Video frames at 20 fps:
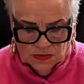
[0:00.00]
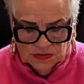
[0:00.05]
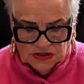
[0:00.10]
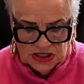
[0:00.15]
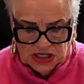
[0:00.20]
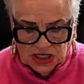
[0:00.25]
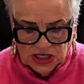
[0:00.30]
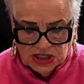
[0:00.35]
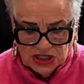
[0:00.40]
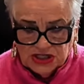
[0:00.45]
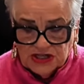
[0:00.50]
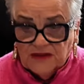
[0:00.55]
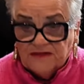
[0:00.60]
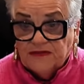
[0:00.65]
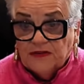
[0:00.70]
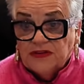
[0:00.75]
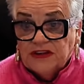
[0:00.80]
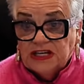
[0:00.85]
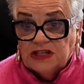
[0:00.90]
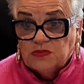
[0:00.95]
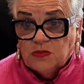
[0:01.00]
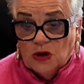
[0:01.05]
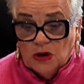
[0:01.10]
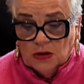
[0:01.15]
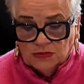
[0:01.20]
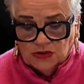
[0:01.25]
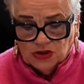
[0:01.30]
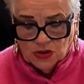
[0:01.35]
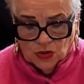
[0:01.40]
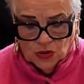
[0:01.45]
I'm just going to shuffle these
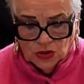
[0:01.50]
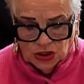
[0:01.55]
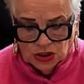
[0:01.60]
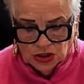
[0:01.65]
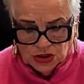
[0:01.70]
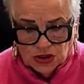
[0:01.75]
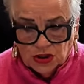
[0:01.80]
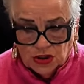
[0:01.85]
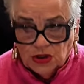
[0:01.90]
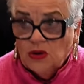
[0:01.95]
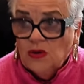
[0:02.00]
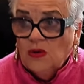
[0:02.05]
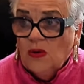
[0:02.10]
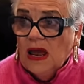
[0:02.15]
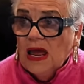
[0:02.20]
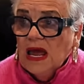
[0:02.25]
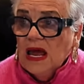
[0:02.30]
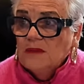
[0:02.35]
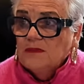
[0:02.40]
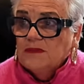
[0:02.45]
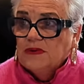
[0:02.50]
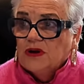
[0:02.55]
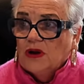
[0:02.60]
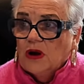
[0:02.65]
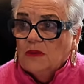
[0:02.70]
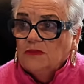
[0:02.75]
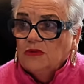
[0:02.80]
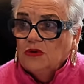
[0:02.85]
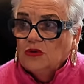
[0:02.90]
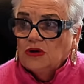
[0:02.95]
while I'm talking to you, but
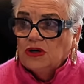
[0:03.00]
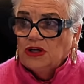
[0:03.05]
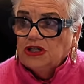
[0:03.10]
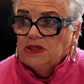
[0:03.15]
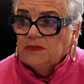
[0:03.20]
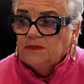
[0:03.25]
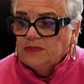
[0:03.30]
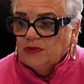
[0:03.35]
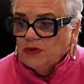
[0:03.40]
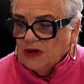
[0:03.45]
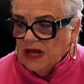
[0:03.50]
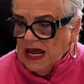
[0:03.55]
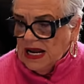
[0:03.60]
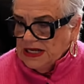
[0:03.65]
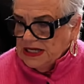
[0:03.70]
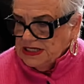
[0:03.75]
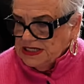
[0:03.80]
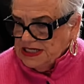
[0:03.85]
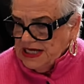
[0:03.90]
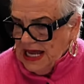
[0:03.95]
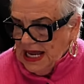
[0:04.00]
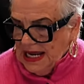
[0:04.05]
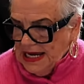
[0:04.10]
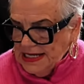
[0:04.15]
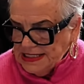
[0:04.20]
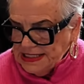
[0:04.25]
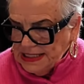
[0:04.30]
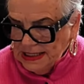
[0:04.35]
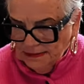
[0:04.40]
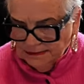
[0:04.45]
I'm looking to put out a
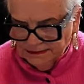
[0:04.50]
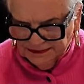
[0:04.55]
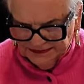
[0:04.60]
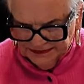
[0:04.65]
date.